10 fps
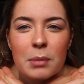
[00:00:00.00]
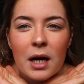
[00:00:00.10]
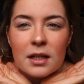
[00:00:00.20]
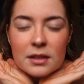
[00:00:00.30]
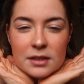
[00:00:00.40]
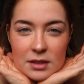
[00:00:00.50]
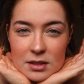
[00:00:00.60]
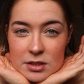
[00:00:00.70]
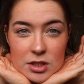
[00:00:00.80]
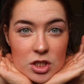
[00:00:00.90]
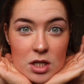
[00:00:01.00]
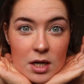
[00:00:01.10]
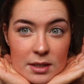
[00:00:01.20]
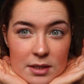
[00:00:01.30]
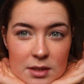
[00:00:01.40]
part
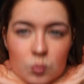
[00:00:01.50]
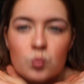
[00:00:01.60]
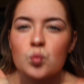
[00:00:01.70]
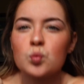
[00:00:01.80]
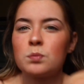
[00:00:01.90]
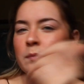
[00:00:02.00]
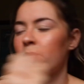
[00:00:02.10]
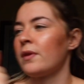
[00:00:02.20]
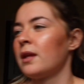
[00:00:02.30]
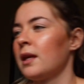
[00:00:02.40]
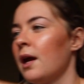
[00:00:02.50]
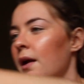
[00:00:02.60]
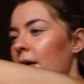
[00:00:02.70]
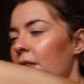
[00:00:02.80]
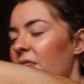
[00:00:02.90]
done.
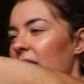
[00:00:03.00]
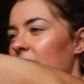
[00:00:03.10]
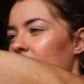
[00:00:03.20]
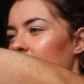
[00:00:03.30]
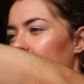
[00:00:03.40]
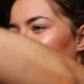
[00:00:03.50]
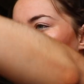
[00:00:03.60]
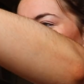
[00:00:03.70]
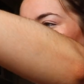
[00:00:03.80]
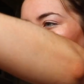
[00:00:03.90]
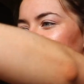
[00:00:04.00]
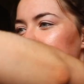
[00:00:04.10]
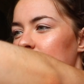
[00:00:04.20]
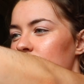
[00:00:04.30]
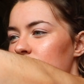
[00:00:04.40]
Then the
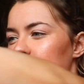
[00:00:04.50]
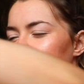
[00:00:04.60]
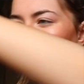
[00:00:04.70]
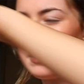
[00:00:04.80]
essentials come